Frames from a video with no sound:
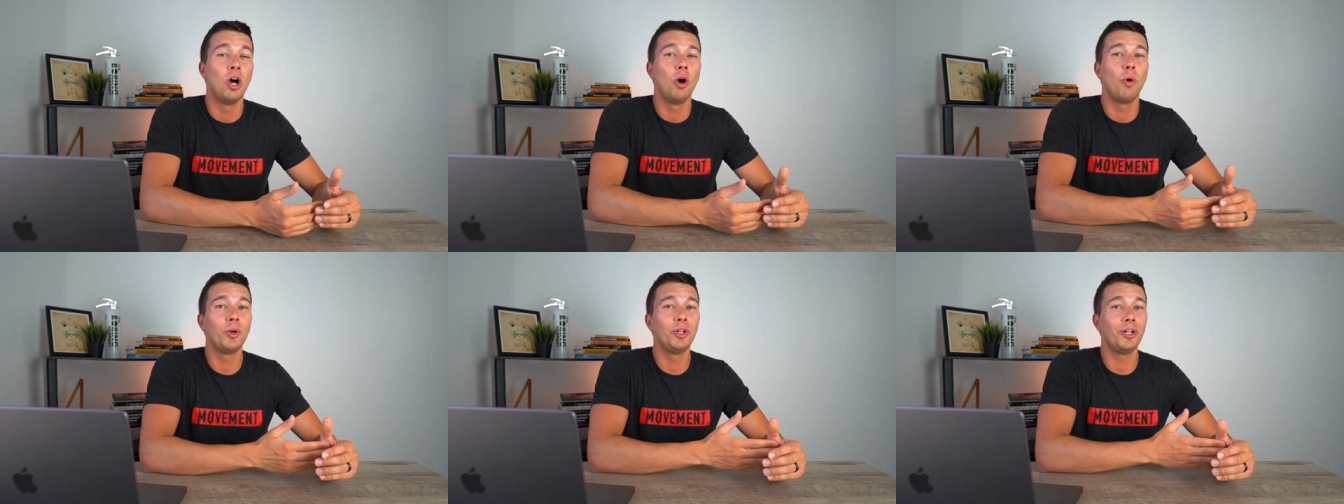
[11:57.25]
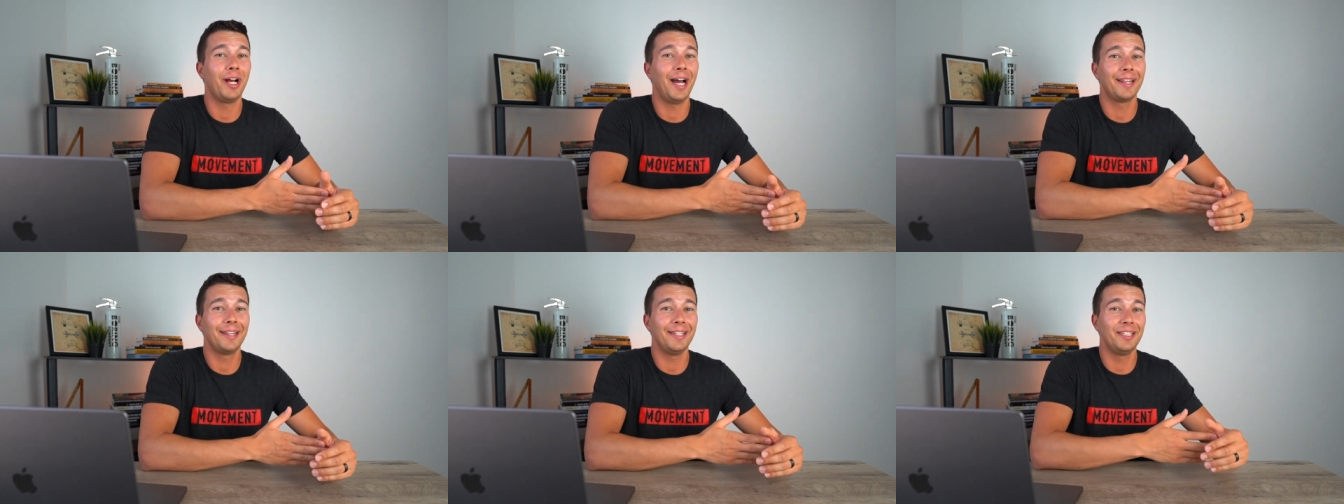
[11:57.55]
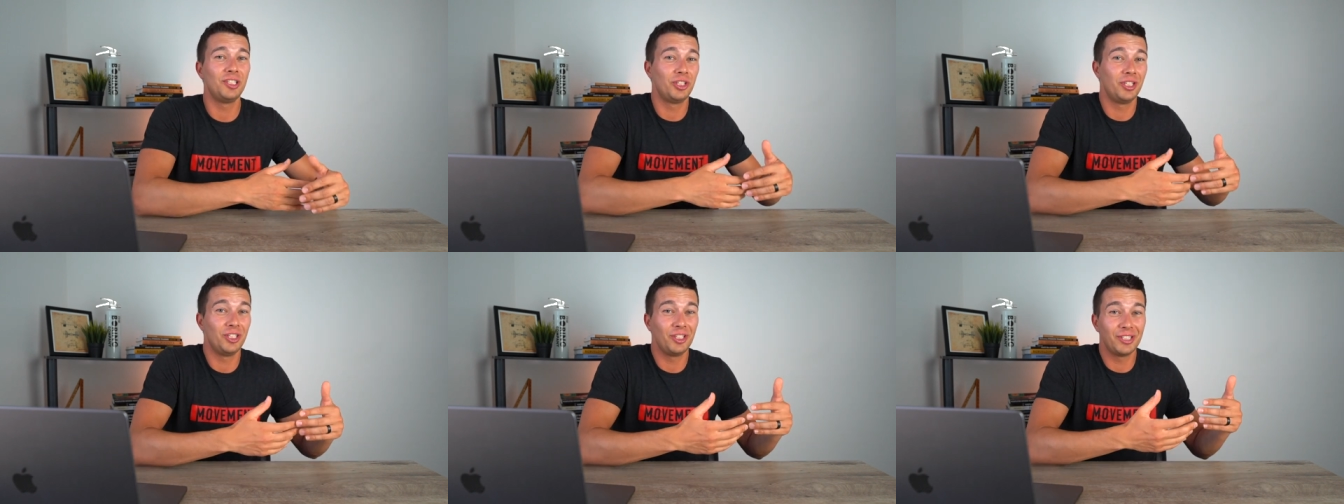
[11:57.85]
or your
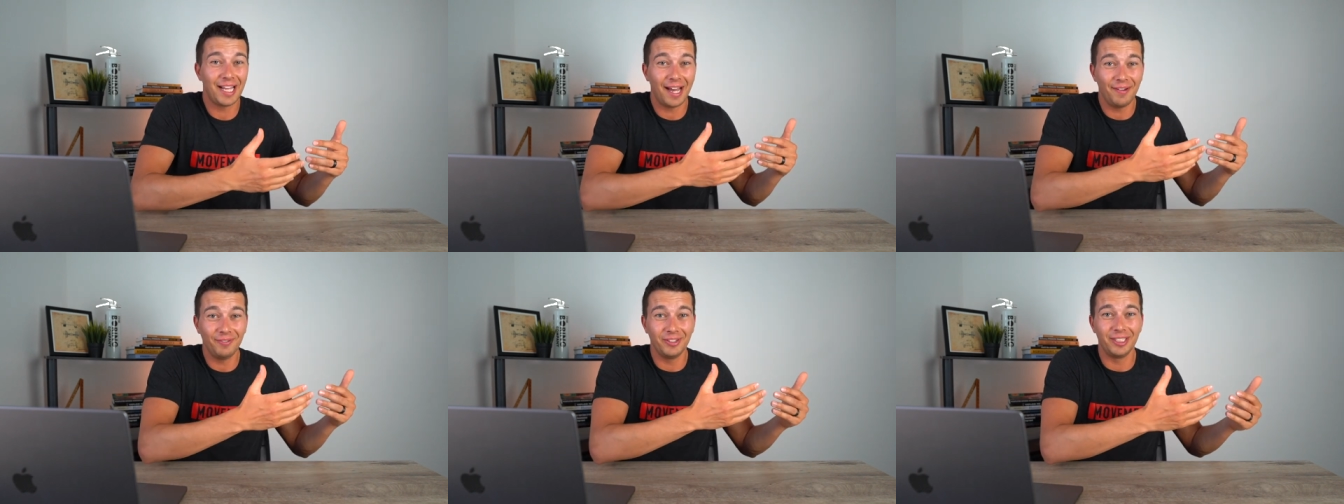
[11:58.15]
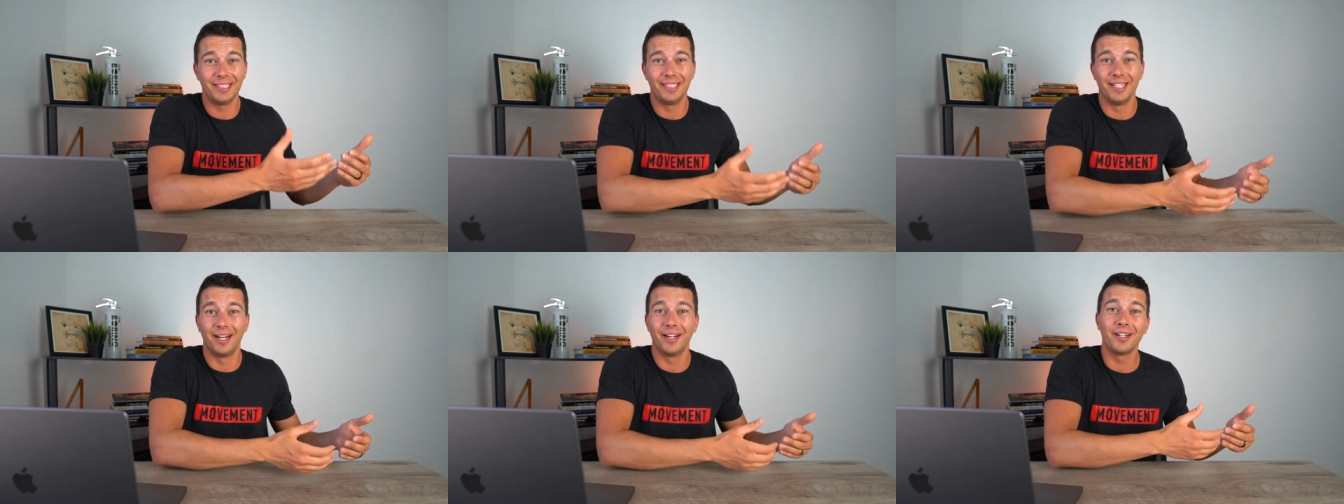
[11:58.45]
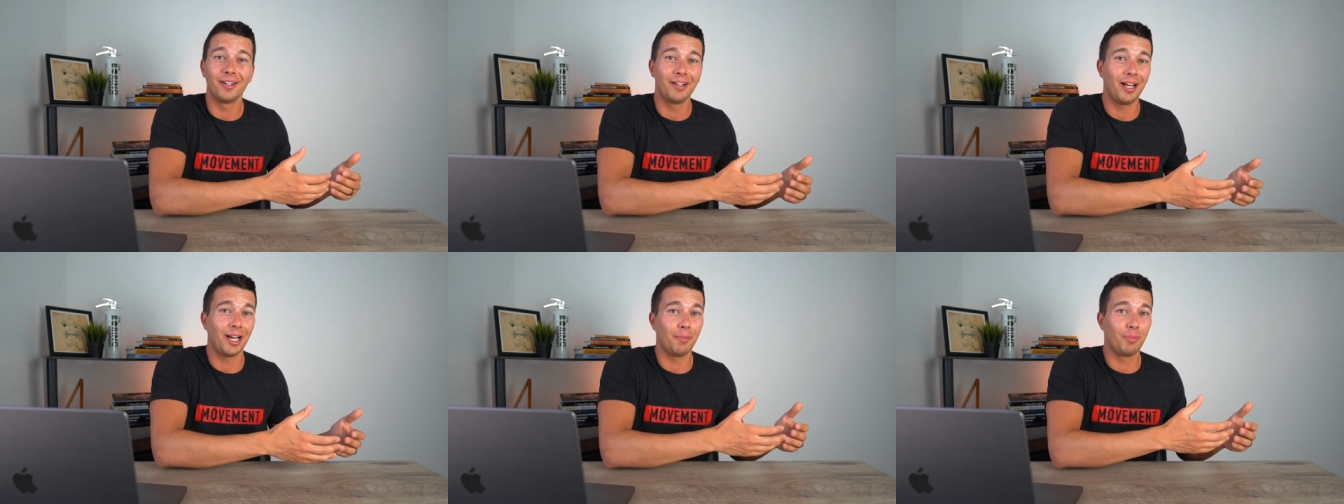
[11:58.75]
athletes that just haven't done
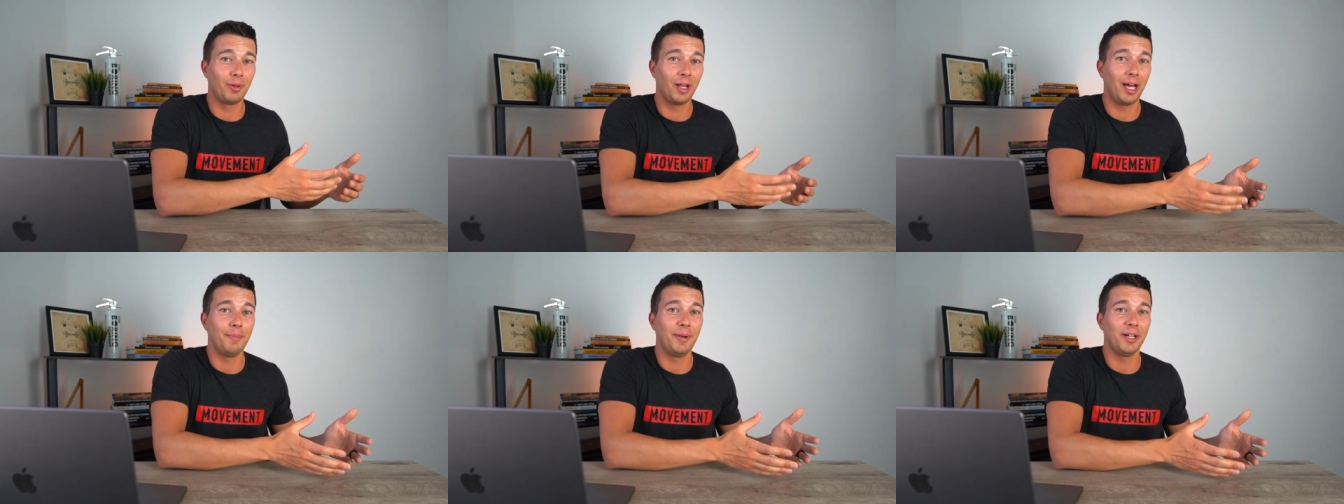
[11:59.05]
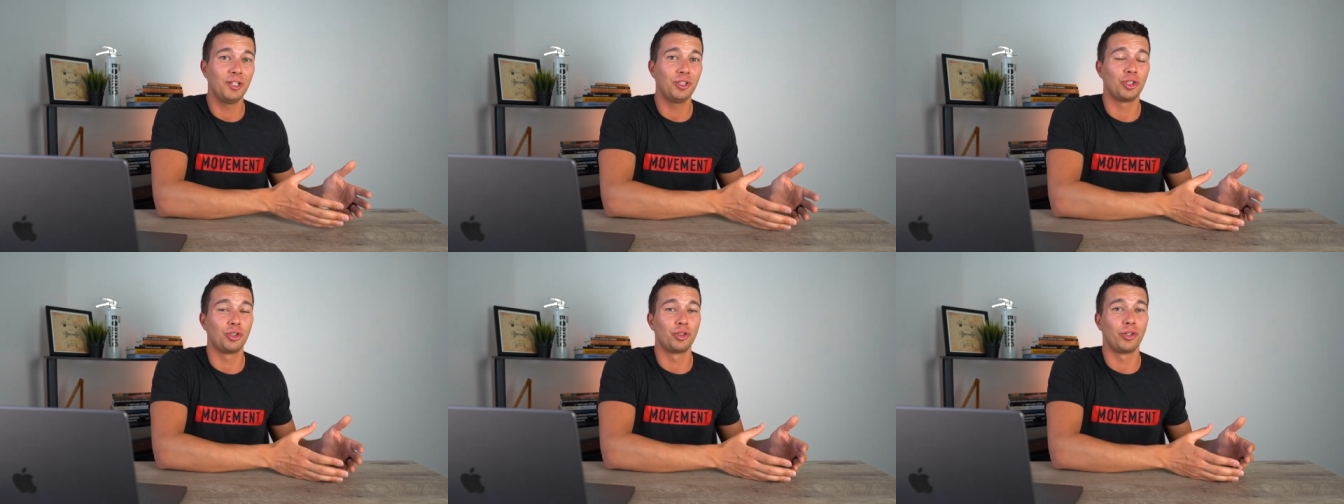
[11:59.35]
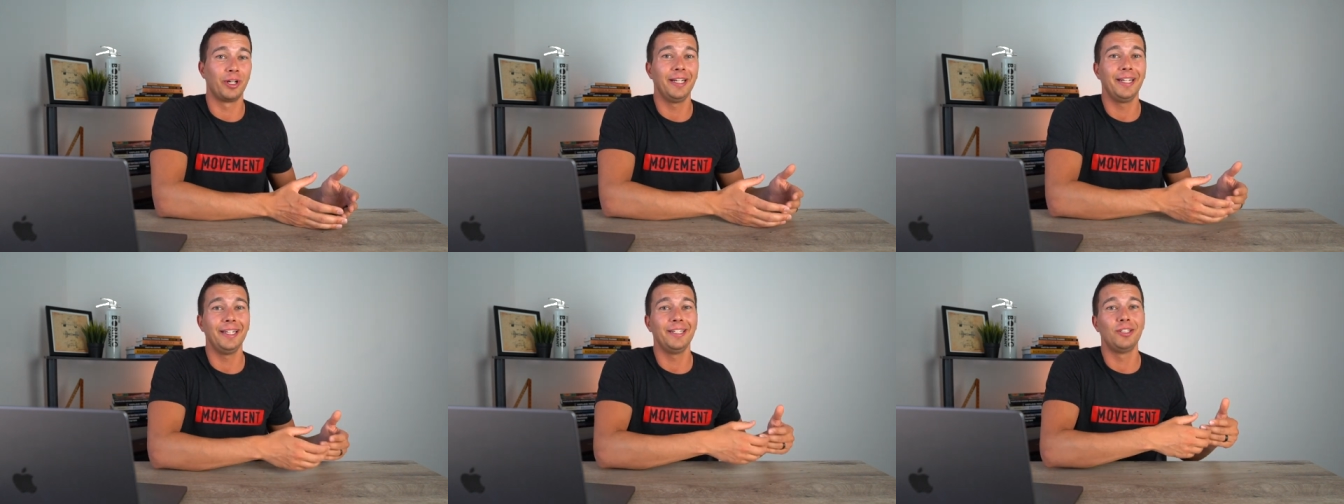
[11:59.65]
a lot of plyometric
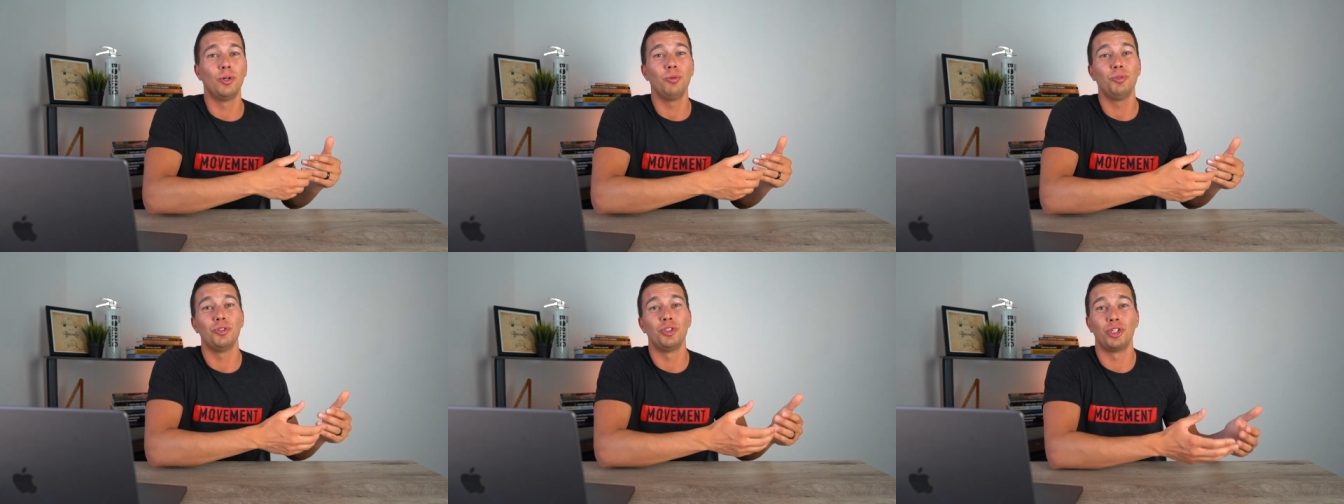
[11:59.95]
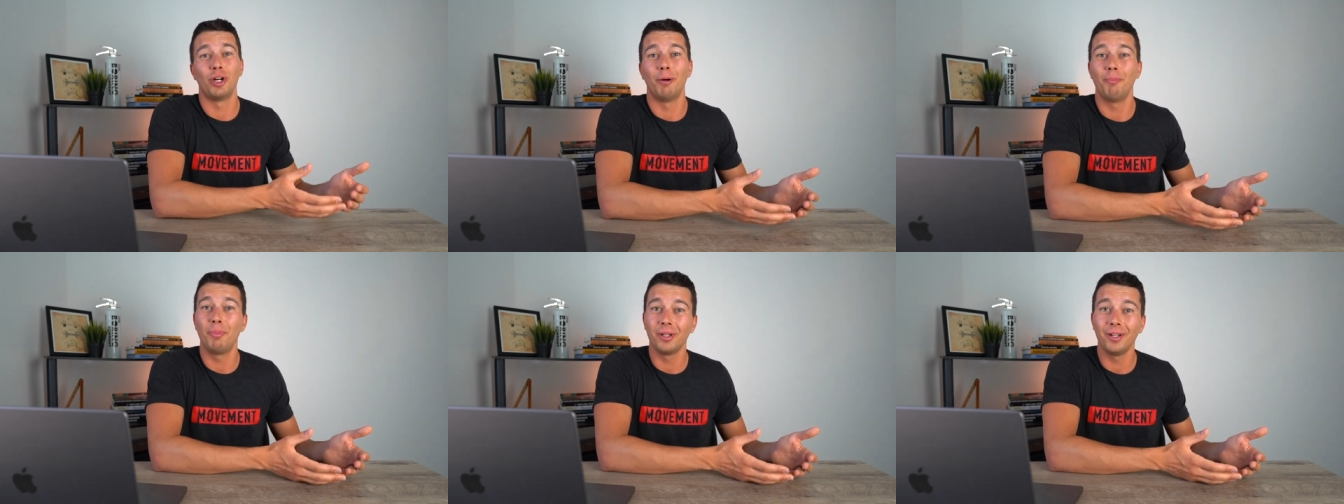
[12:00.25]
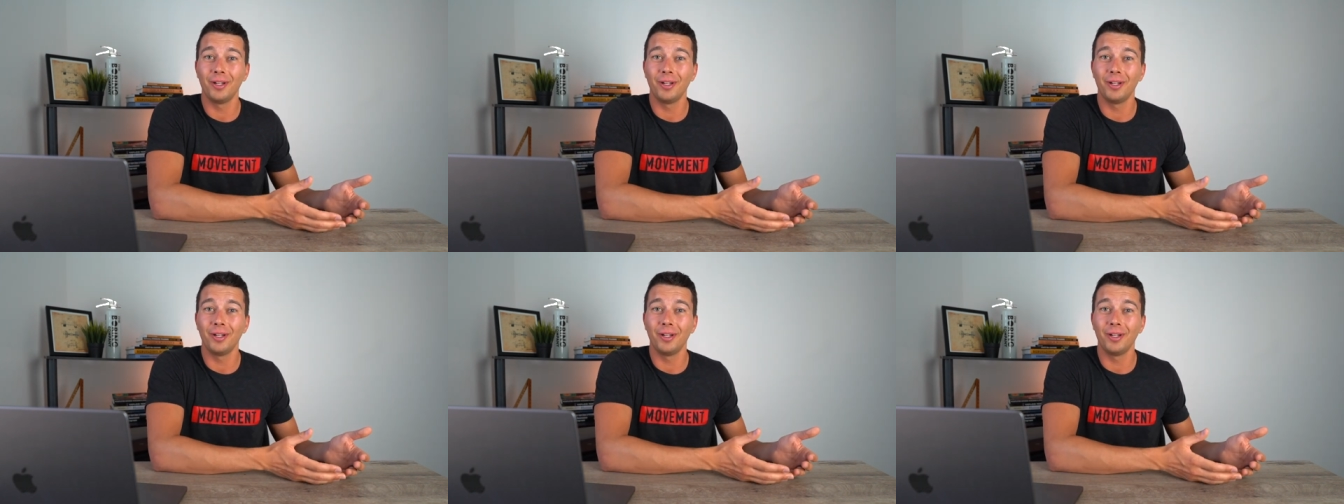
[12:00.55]
training, don't jump a